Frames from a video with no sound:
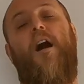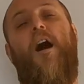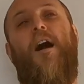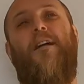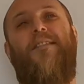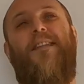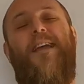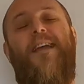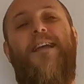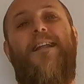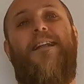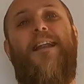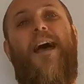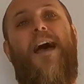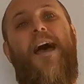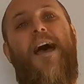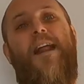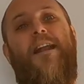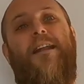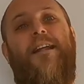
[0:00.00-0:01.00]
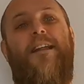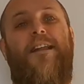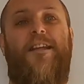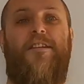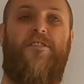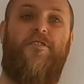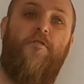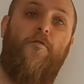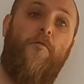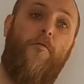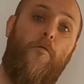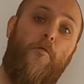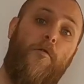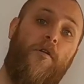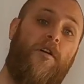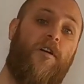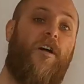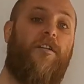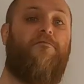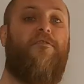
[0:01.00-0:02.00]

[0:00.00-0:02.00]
I did an initial